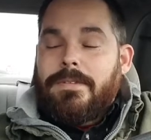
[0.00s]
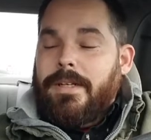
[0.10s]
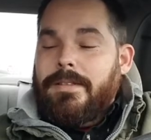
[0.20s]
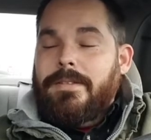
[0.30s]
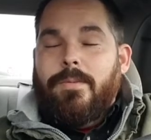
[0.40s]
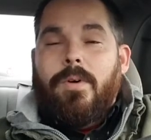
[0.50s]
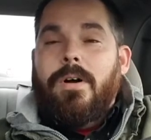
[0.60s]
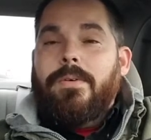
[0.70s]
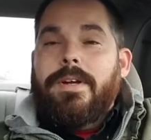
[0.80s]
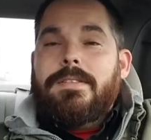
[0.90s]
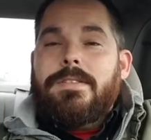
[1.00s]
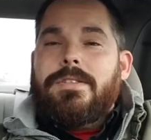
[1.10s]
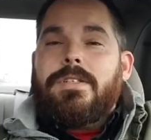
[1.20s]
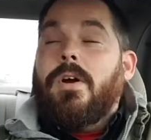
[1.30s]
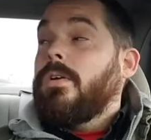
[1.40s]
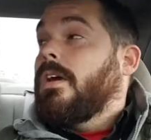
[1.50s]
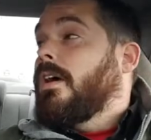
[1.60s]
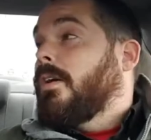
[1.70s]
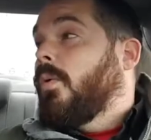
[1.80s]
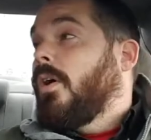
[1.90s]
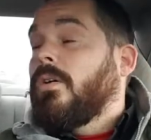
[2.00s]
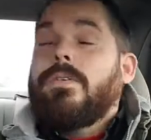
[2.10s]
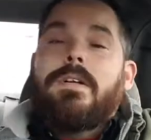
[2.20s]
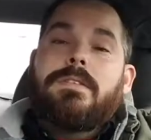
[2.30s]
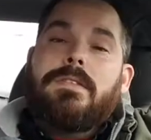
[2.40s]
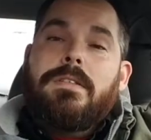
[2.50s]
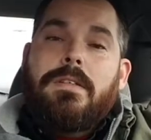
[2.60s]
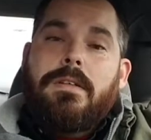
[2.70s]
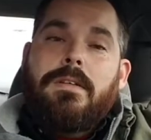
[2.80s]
Like I said, Walgreens, it's just hard to hunt at Walgreens.